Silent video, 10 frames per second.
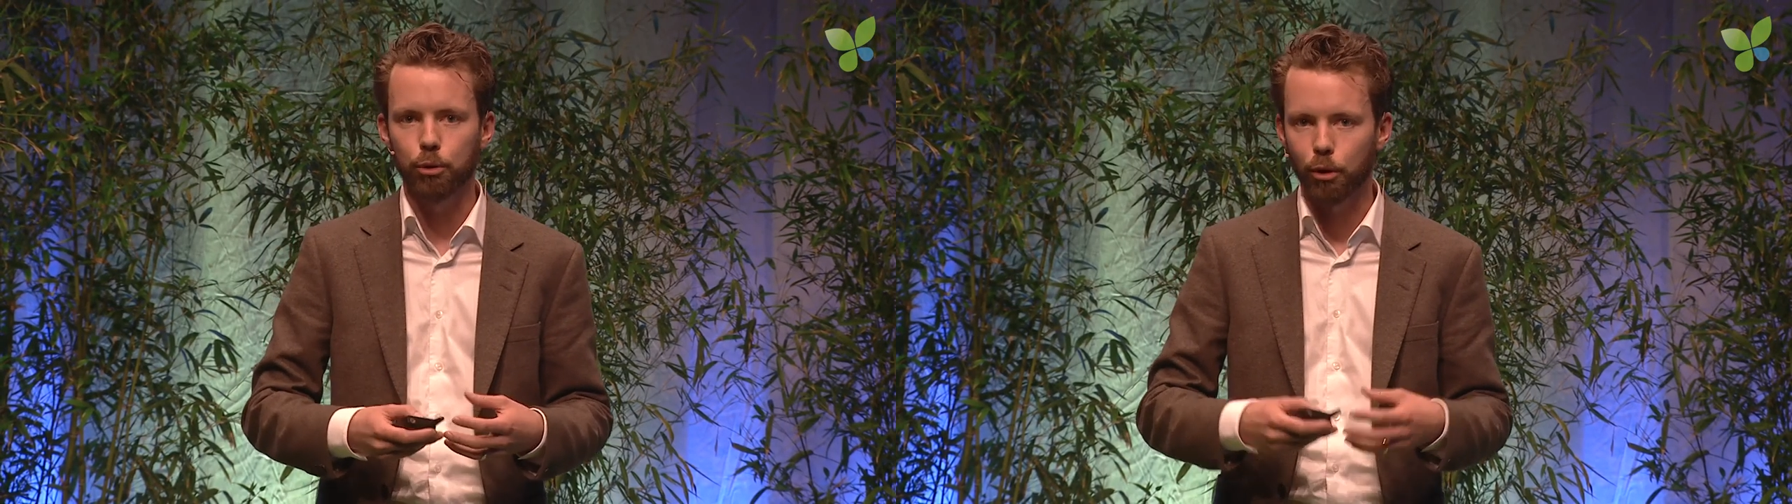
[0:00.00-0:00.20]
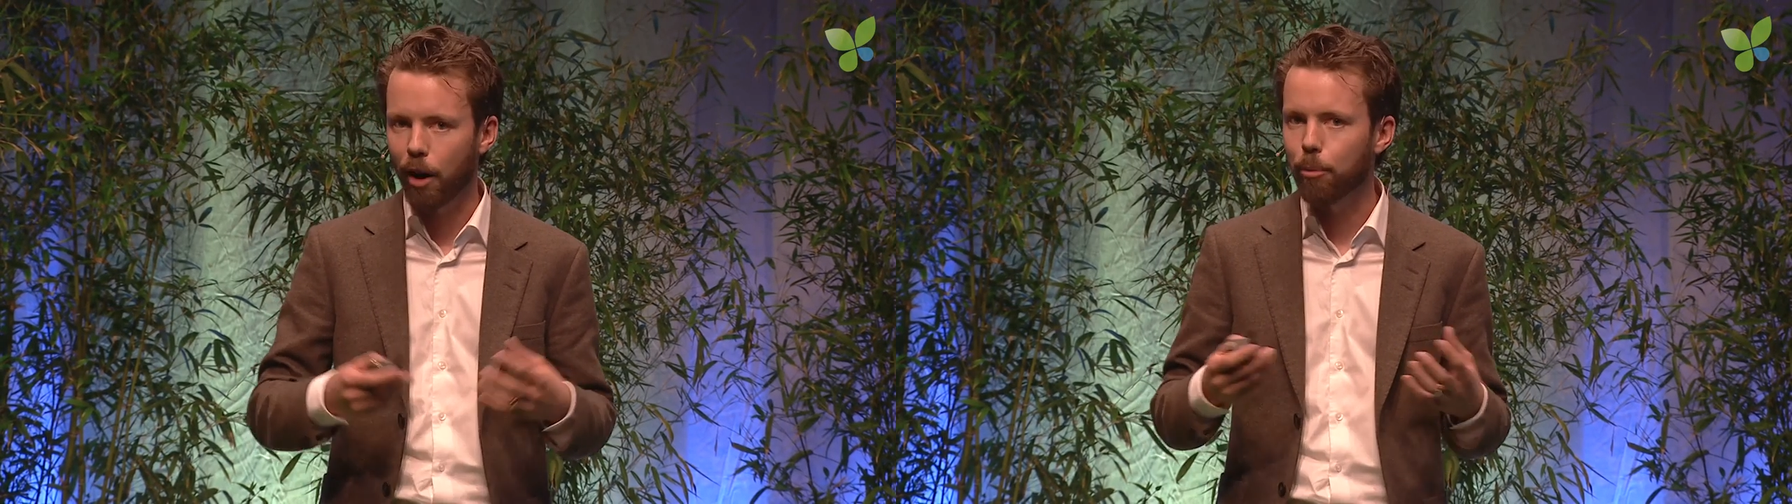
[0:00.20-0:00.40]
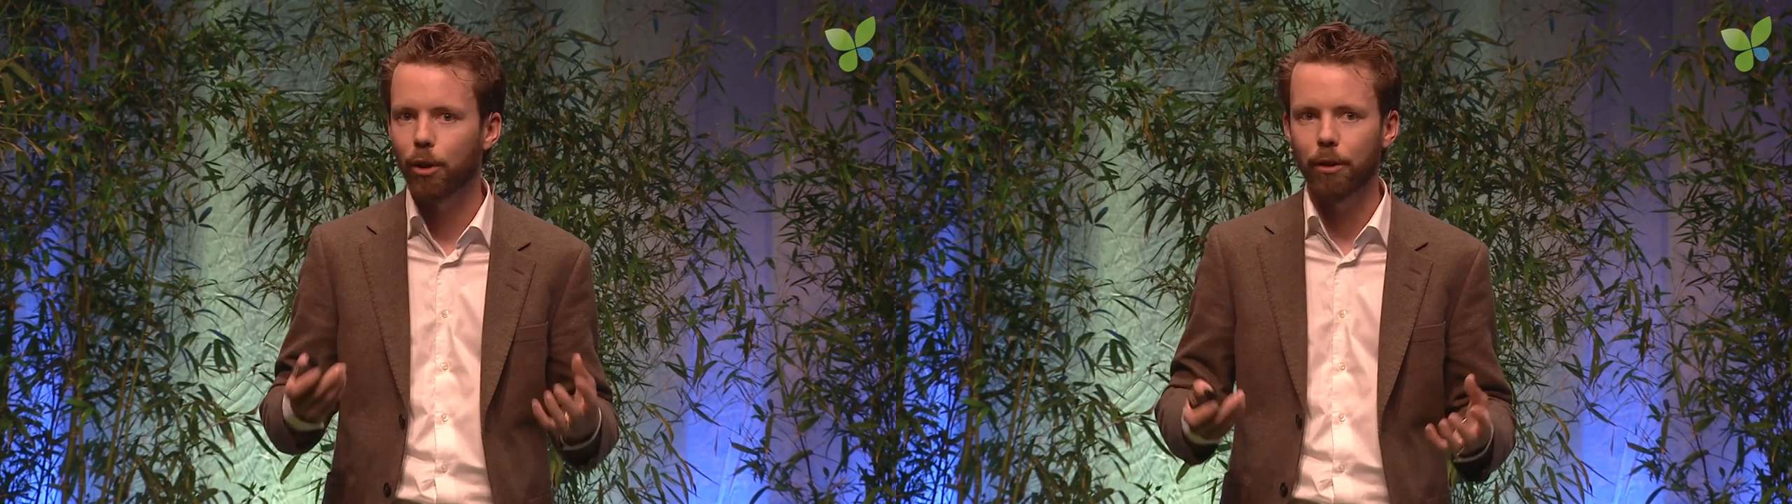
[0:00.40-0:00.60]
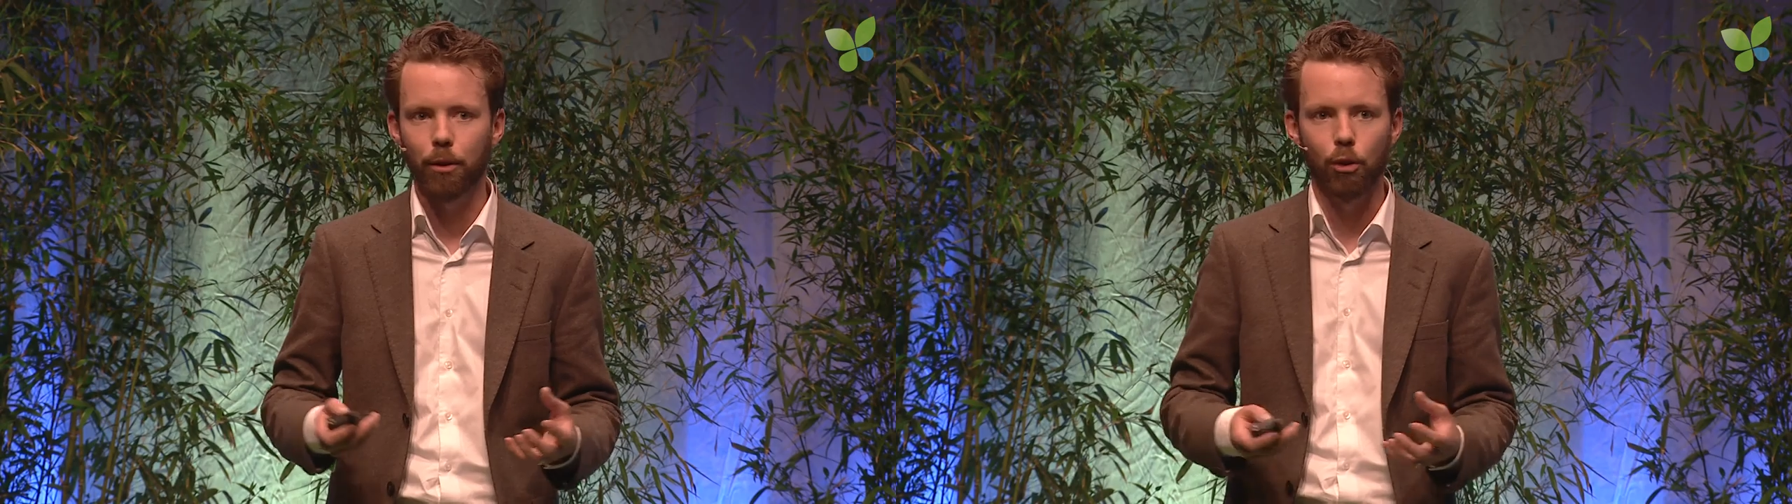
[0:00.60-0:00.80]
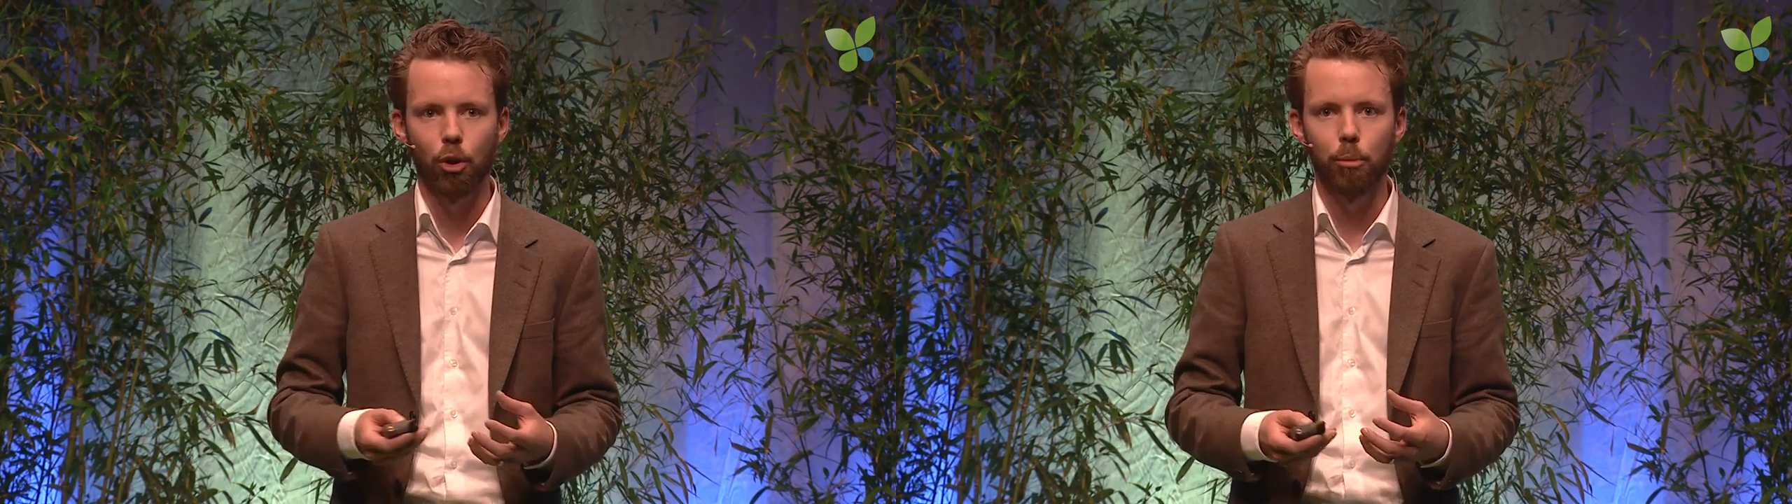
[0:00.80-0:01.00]
sort of upgrade
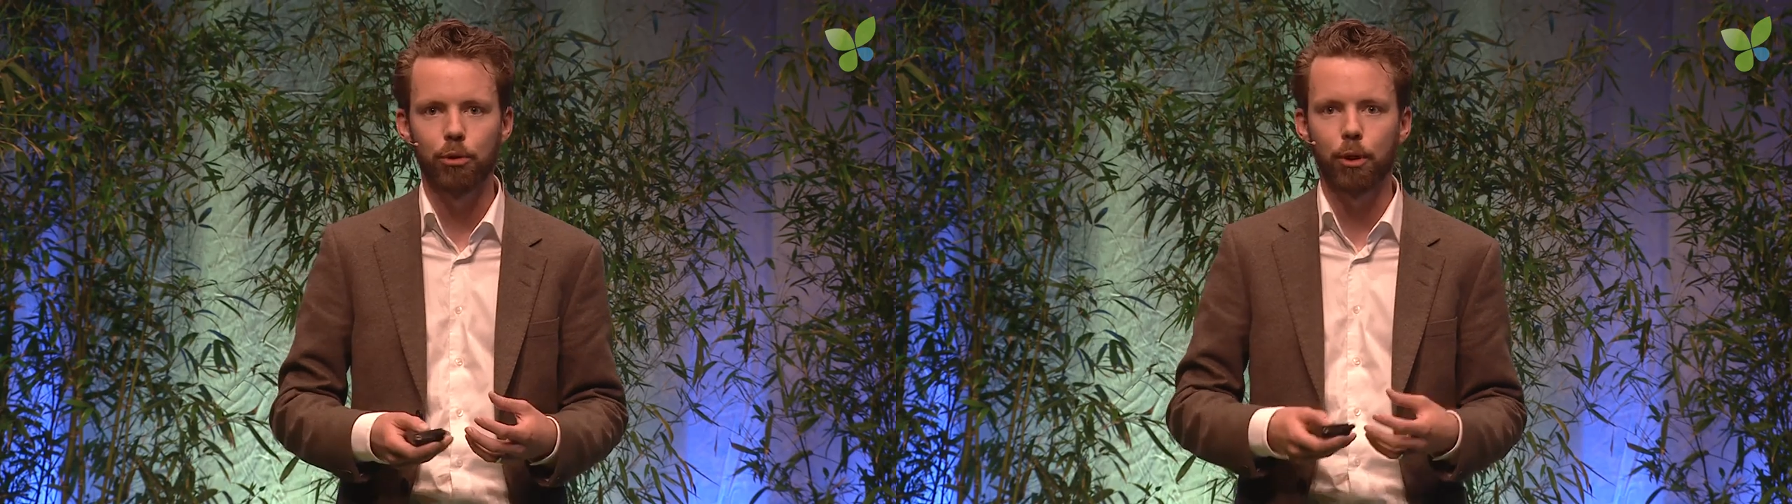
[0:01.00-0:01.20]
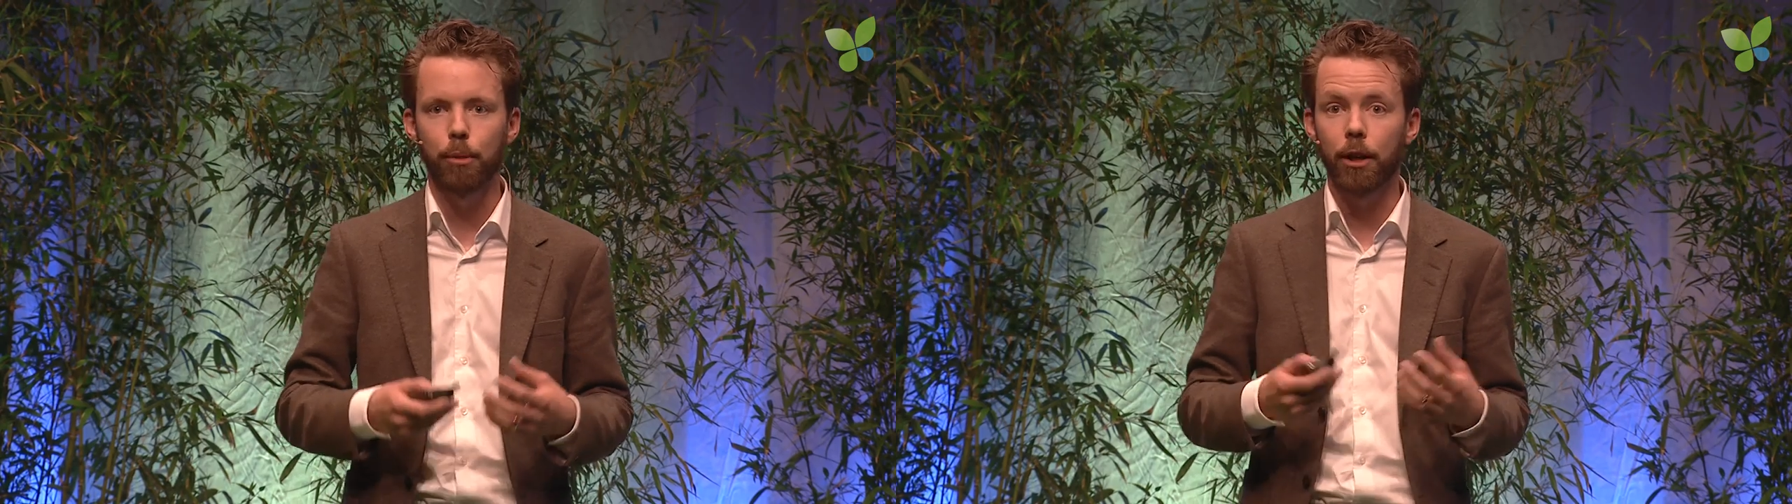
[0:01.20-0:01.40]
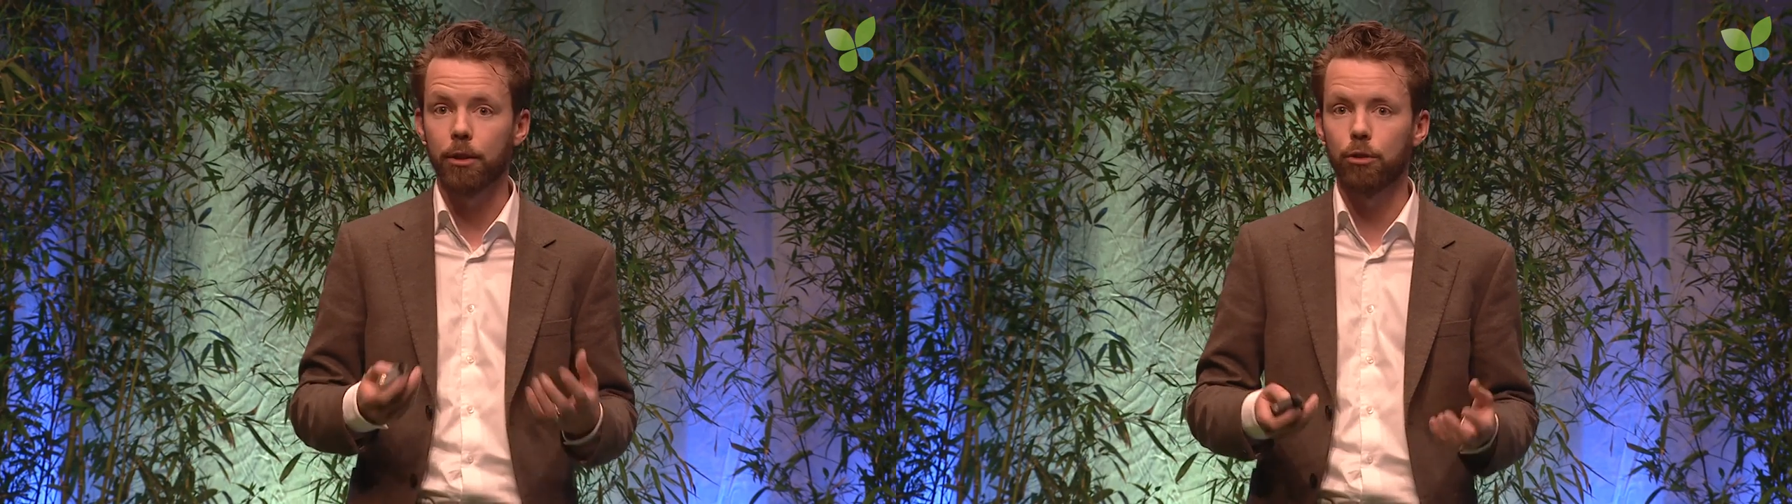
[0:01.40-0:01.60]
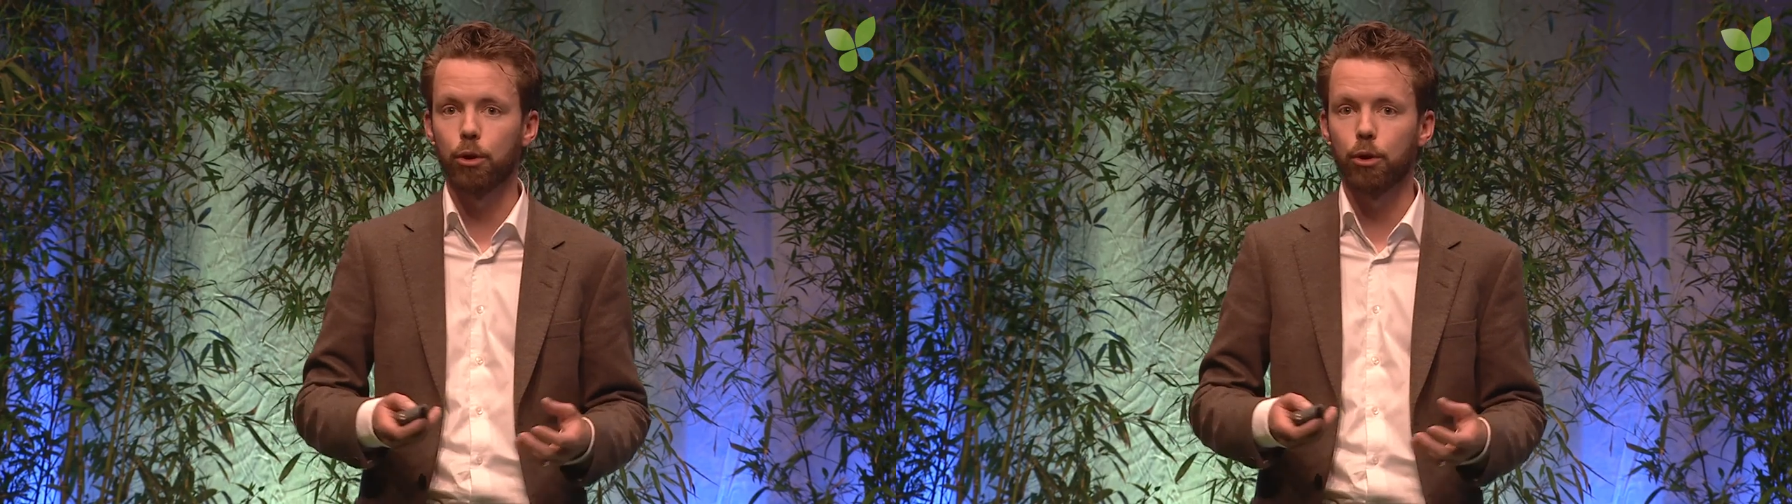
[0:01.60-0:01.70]
their homes and buy into